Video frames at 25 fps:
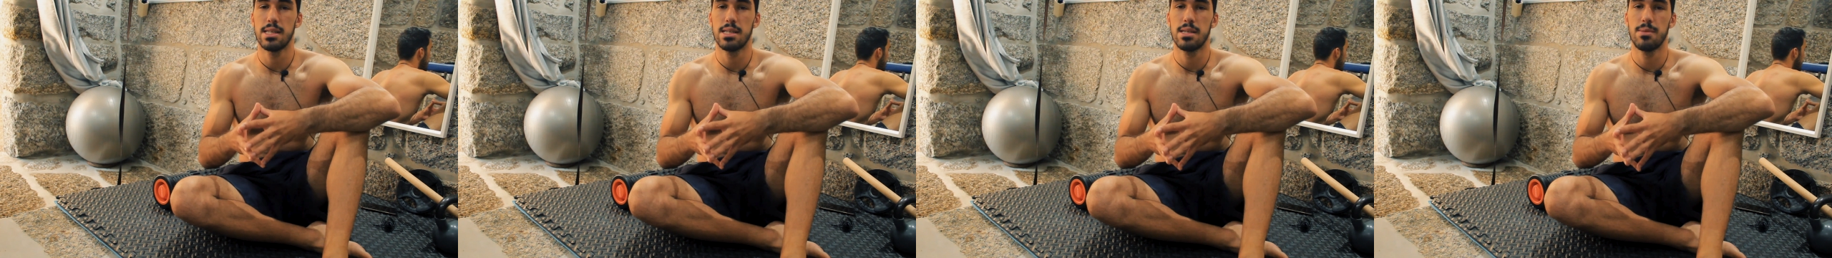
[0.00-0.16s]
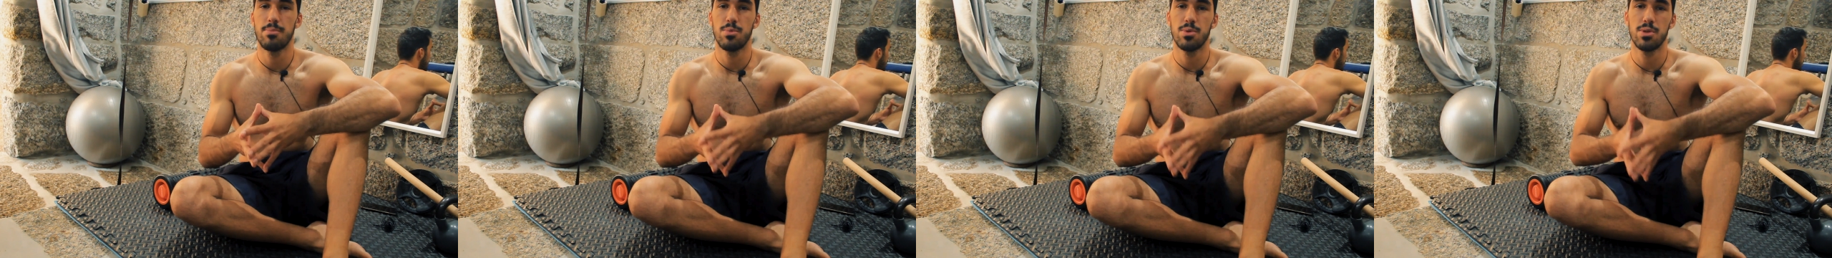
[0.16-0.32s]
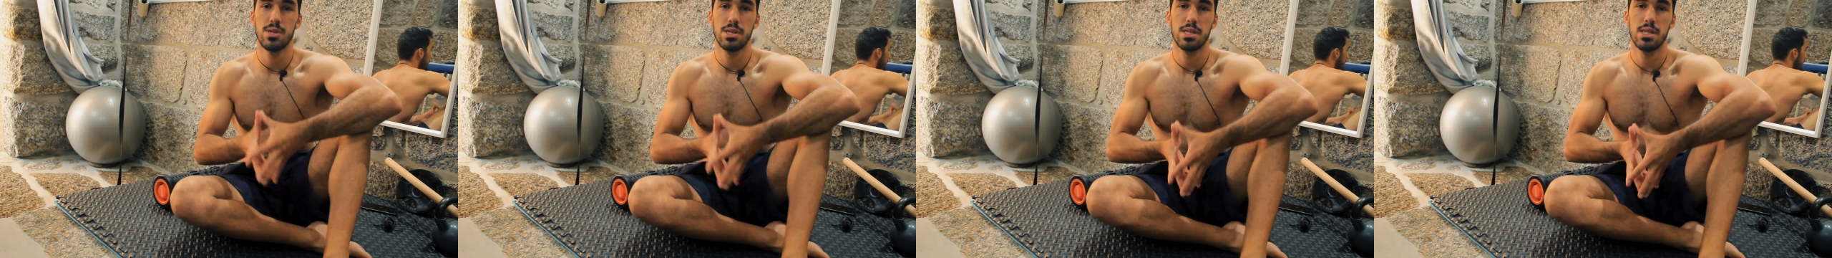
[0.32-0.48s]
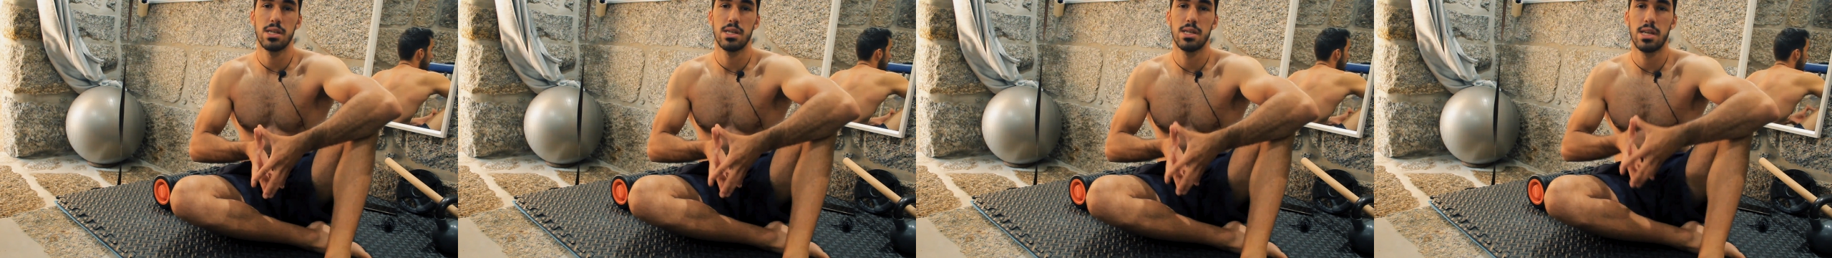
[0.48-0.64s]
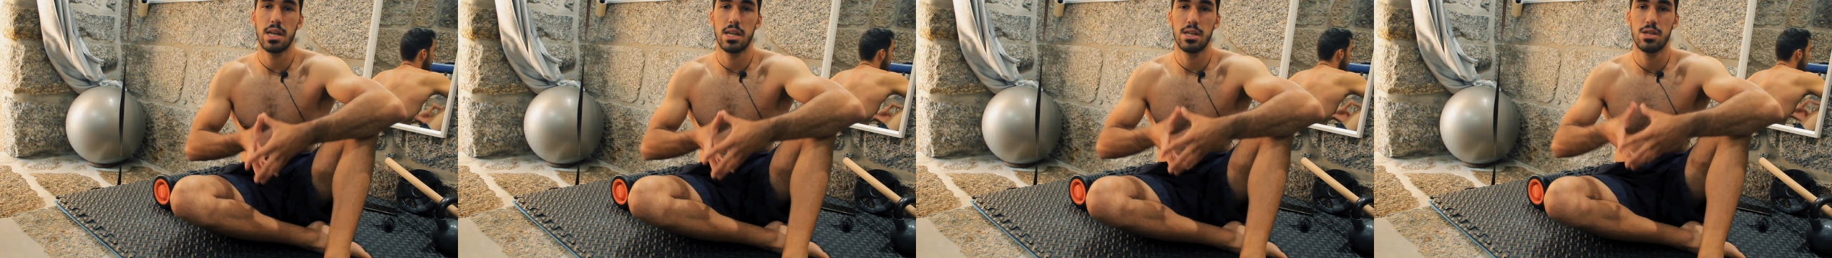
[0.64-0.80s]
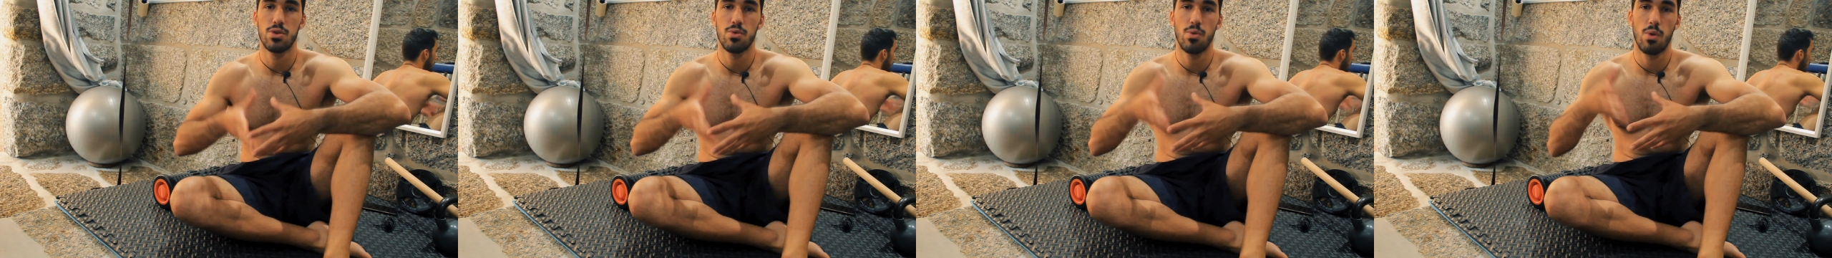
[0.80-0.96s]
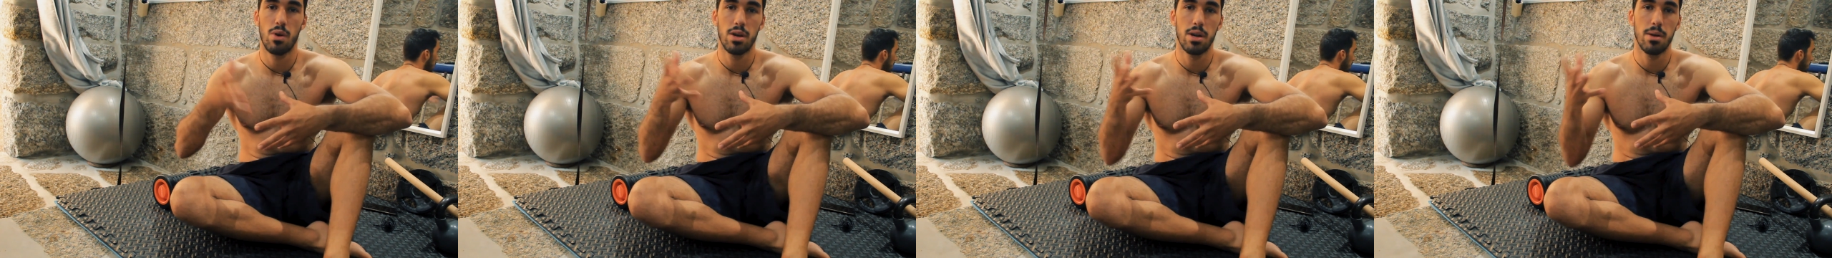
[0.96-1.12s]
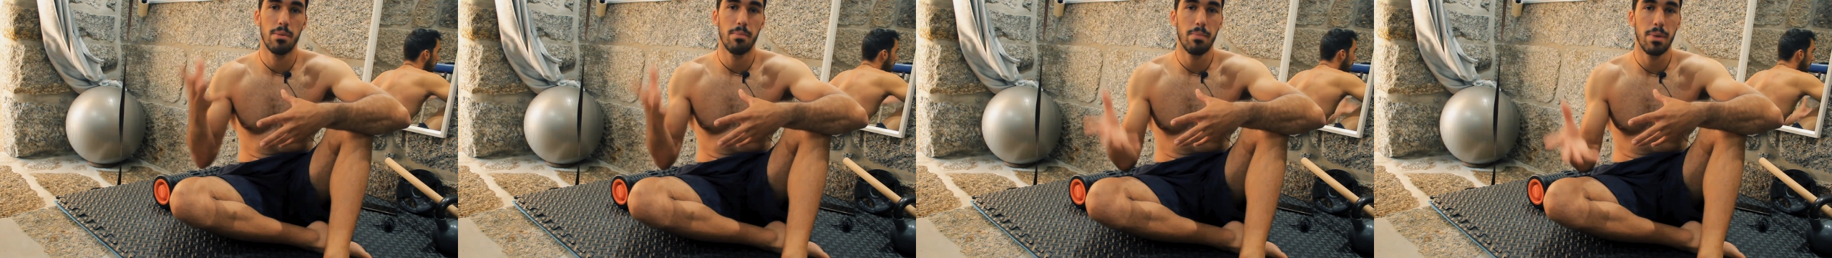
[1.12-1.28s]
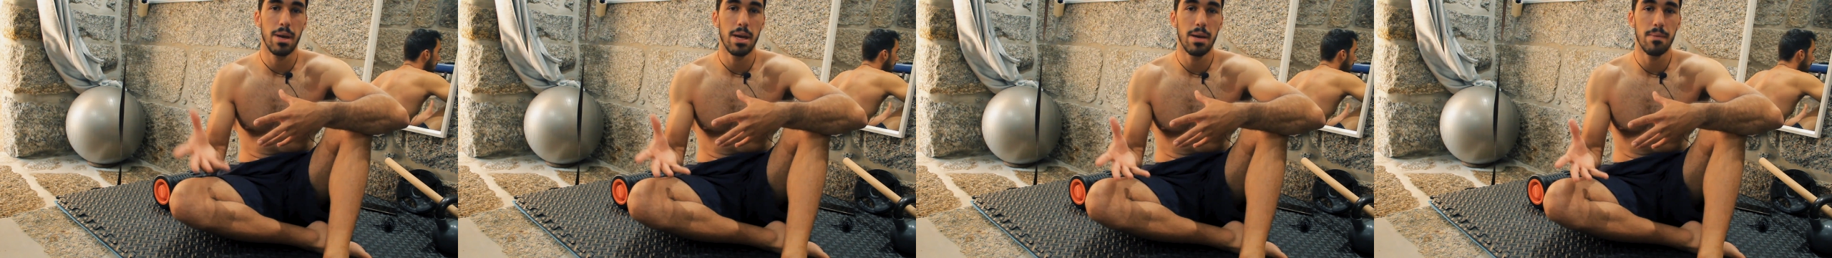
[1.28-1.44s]
is a position that you want
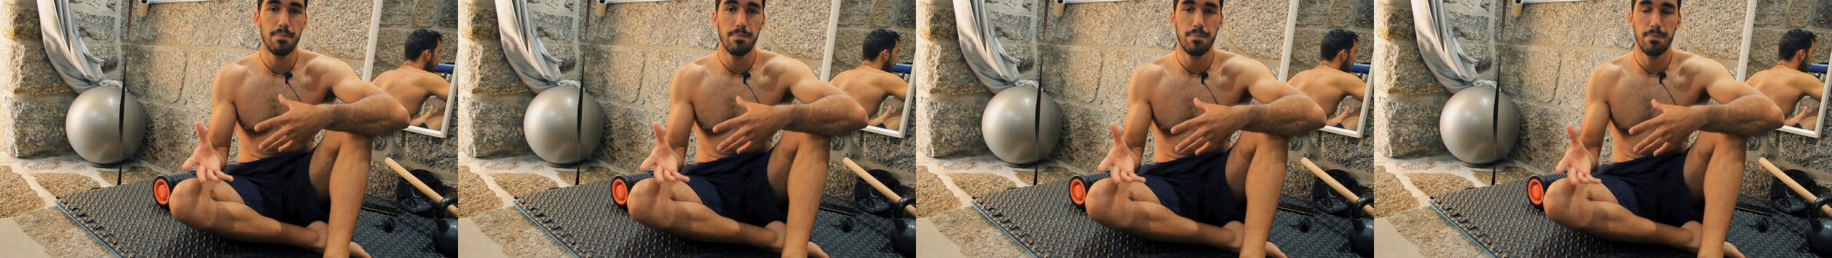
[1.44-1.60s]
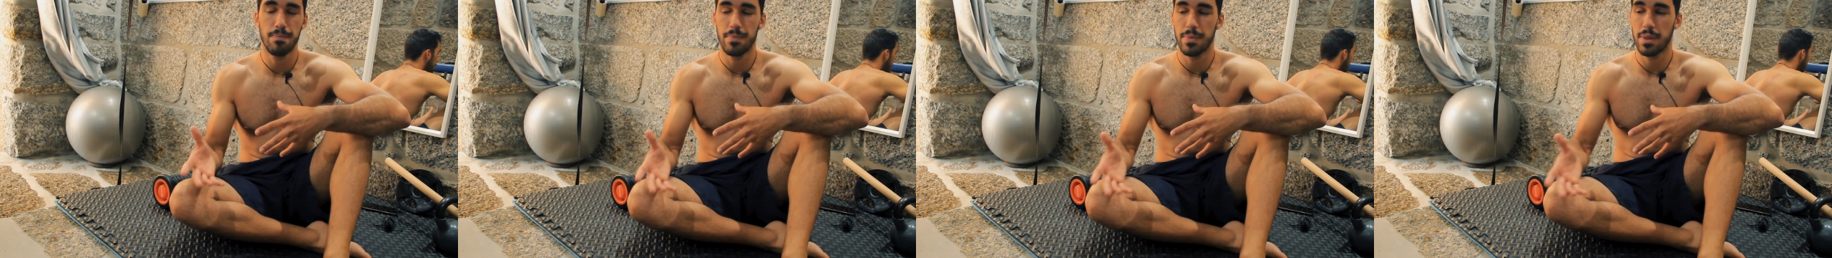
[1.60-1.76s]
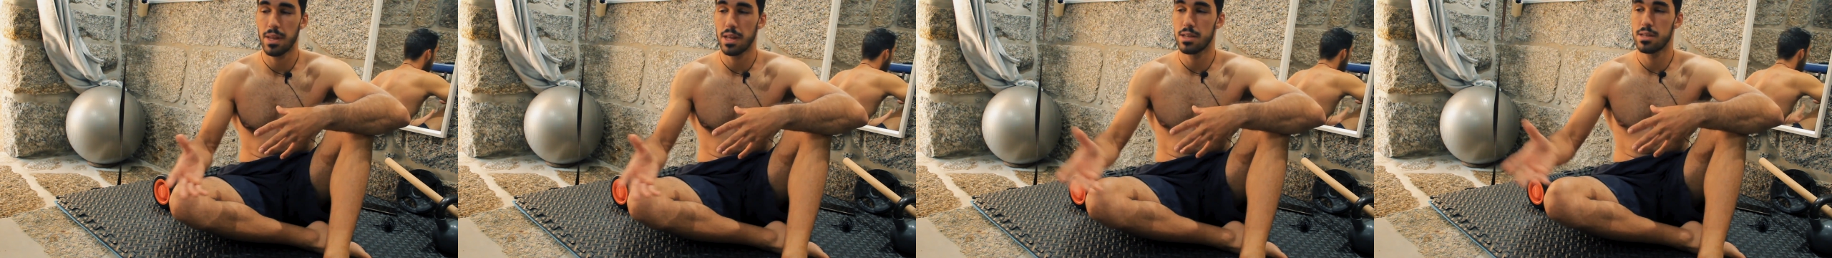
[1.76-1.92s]
to be.